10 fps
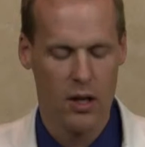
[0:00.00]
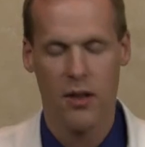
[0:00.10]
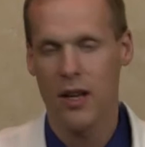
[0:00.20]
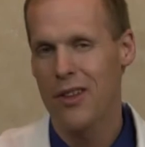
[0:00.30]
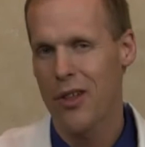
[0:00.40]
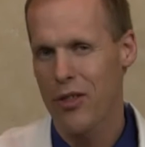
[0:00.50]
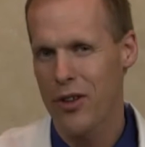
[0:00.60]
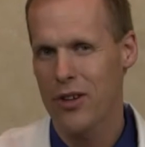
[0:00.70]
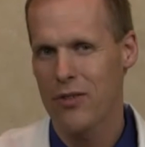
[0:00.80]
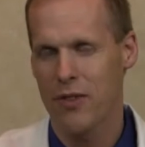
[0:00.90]
Then in the
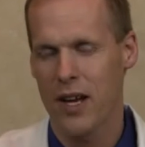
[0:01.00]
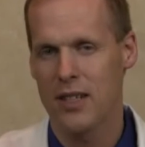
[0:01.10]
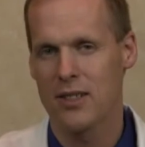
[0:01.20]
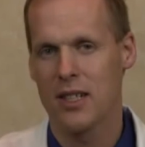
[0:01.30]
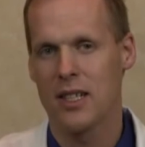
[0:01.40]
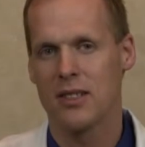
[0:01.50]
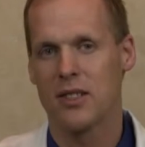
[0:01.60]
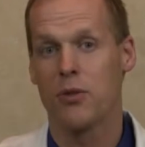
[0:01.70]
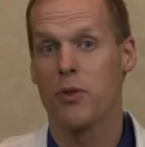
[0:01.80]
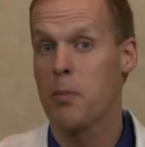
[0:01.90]
third phase is
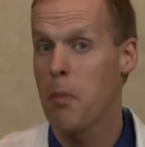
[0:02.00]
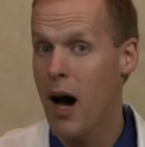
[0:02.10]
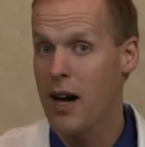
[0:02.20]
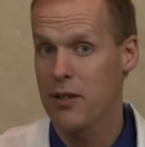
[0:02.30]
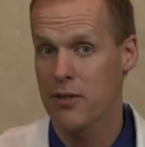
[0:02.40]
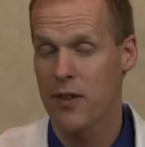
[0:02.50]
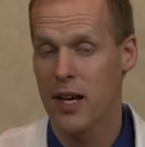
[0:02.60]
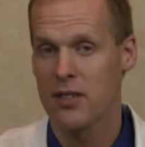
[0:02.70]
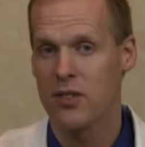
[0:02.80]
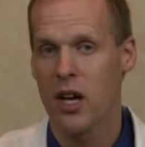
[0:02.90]
the remodel
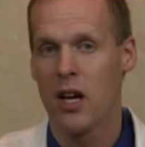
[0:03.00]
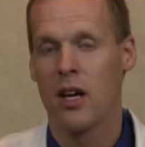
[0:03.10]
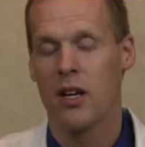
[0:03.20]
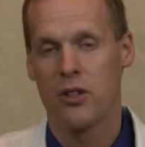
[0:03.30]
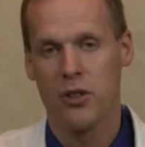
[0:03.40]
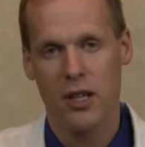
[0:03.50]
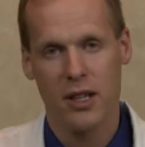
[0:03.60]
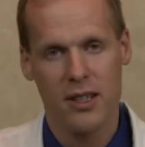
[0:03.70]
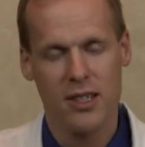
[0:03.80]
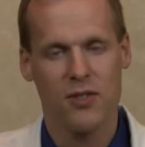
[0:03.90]
phase.
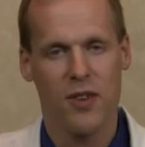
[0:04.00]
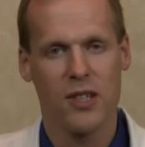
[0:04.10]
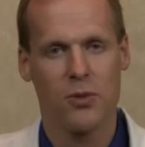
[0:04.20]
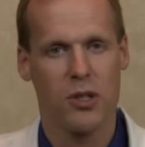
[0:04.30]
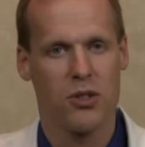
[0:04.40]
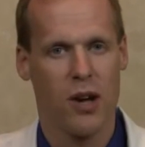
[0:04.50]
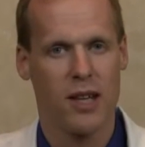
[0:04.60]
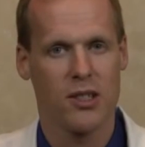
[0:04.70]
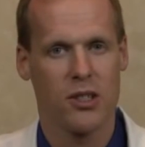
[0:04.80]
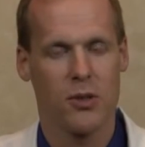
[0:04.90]
During this phase, what you're
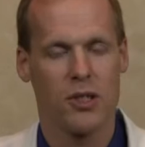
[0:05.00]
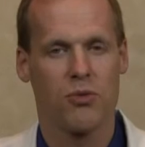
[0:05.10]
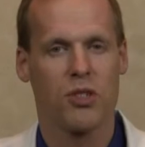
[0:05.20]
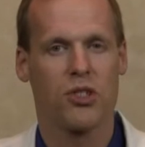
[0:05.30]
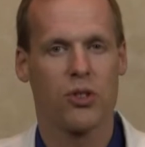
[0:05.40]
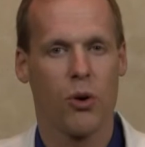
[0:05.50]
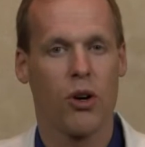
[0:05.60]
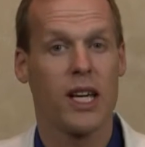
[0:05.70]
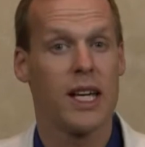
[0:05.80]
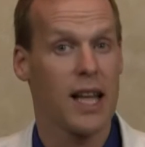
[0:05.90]
trying to do is
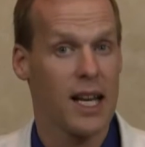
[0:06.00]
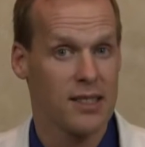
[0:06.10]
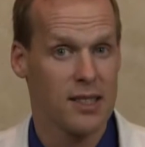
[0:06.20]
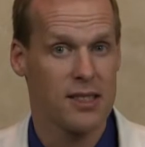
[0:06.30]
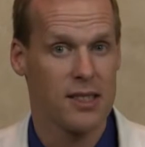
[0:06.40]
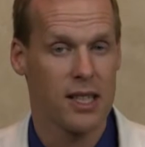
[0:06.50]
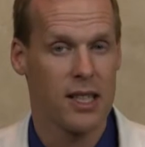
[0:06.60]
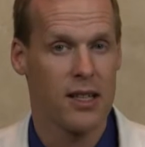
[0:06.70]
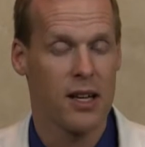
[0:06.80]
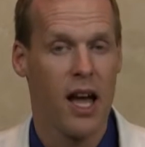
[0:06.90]
restore
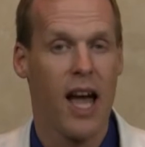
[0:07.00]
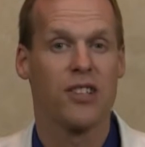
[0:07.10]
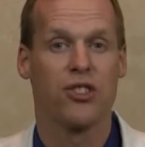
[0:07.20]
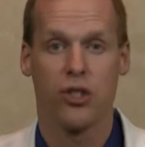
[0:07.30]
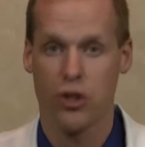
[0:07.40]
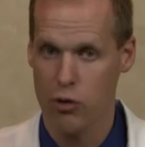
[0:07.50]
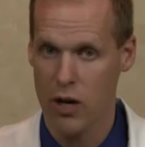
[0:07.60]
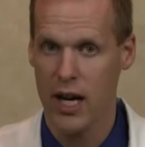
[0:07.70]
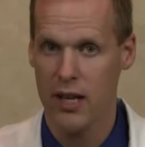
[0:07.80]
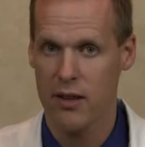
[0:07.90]
elasticity and
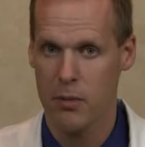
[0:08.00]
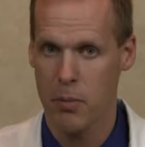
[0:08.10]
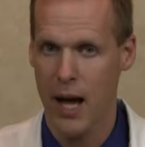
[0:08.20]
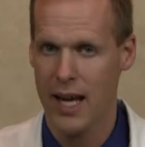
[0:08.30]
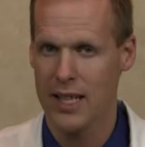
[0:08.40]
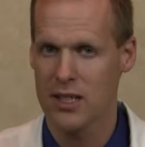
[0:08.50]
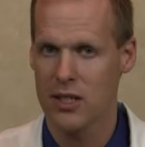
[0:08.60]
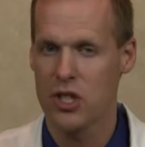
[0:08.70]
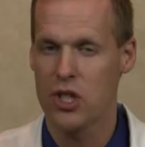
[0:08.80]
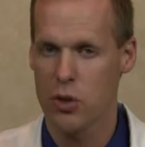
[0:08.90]
strength back into
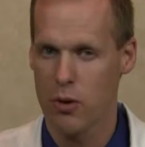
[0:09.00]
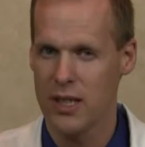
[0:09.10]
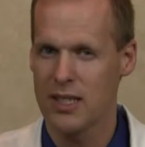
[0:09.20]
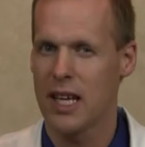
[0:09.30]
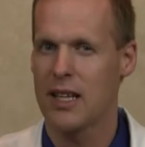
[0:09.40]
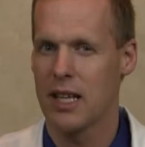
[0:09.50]
the joints and the